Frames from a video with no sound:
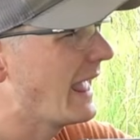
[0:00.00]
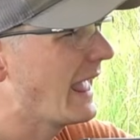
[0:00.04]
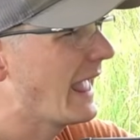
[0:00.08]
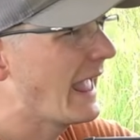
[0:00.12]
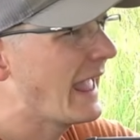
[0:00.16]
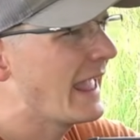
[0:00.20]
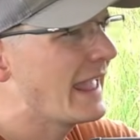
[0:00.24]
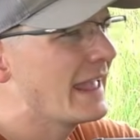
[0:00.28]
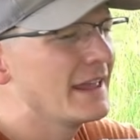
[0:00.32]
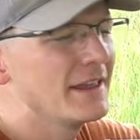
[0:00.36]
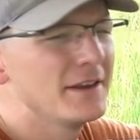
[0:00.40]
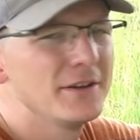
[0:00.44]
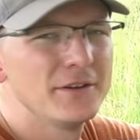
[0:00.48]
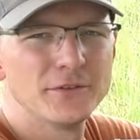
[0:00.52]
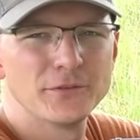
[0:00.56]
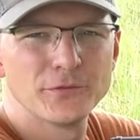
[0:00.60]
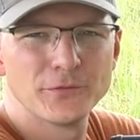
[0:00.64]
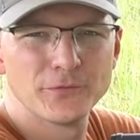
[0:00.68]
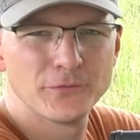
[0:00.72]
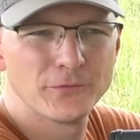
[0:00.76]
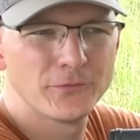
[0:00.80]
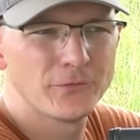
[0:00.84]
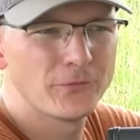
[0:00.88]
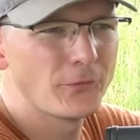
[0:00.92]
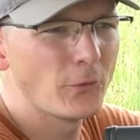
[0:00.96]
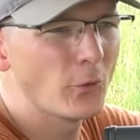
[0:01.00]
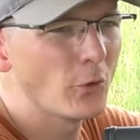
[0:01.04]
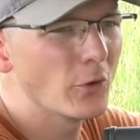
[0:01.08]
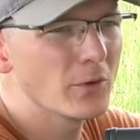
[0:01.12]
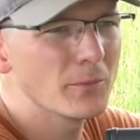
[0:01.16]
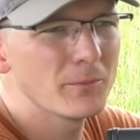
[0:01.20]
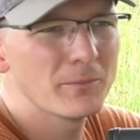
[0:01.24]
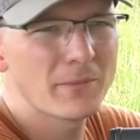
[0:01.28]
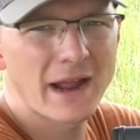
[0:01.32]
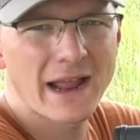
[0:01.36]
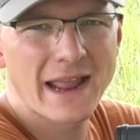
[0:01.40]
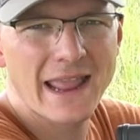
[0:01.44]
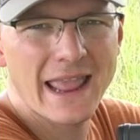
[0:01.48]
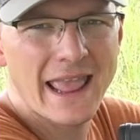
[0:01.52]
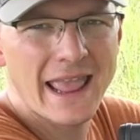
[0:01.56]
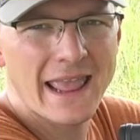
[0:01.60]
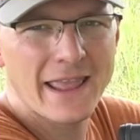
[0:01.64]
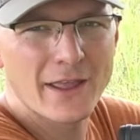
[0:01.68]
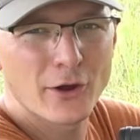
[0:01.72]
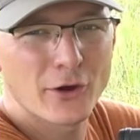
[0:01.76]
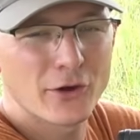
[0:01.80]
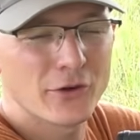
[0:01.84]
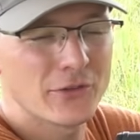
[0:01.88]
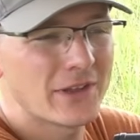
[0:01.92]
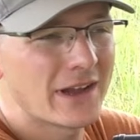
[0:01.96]
And for
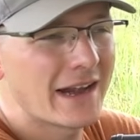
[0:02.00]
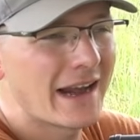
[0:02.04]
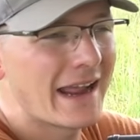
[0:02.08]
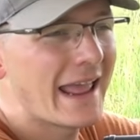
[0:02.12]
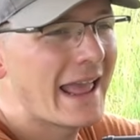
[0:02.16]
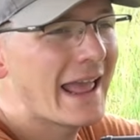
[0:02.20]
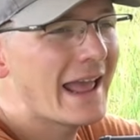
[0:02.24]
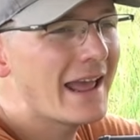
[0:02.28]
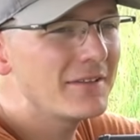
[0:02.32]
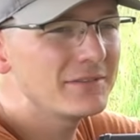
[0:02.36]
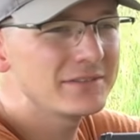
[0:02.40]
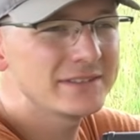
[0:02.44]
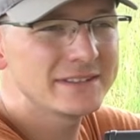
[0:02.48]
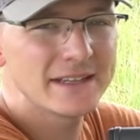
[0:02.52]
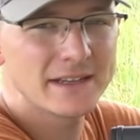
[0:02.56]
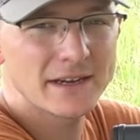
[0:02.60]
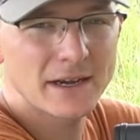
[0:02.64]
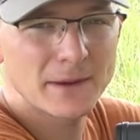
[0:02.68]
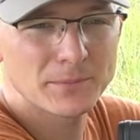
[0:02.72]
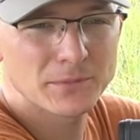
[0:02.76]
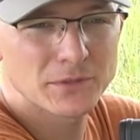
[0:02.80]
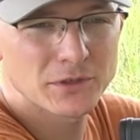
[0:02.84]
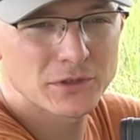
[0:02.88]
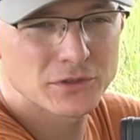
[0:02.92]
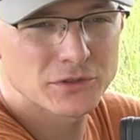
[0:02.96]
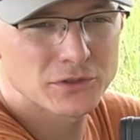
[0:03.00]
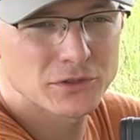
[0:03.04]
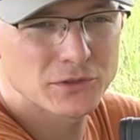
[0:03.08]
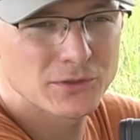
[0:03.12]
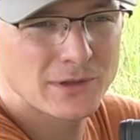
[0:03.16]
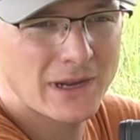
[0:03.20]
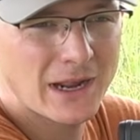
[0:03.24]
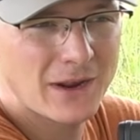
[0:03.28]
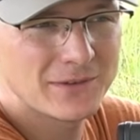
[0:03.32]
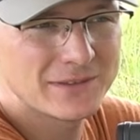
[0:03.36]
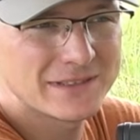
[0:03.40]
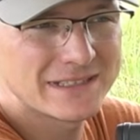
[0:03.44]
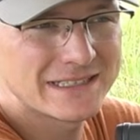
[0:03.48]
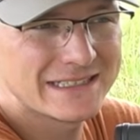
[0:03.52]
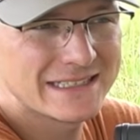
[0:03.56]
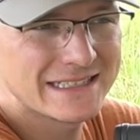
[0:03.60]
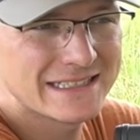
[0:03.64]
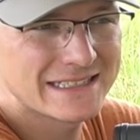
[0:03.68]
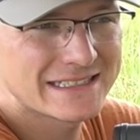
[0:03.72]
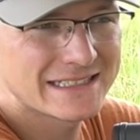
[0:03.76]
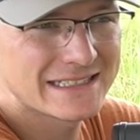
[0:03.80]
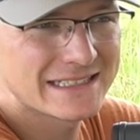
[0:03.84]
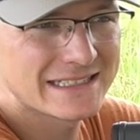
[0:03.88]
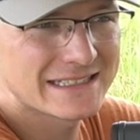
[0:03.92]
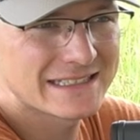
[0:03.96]
my AR that I have set up to shoot out to
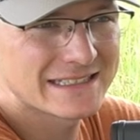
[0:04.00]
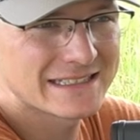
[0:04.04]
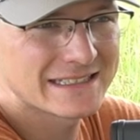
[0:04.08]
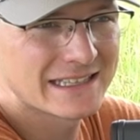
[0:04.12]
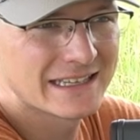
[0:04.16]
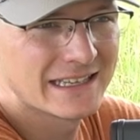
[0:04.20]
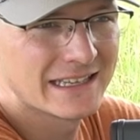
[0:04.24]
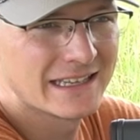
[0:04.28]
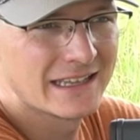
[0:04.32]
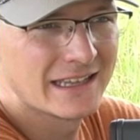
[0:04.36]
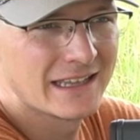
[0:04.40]
distance,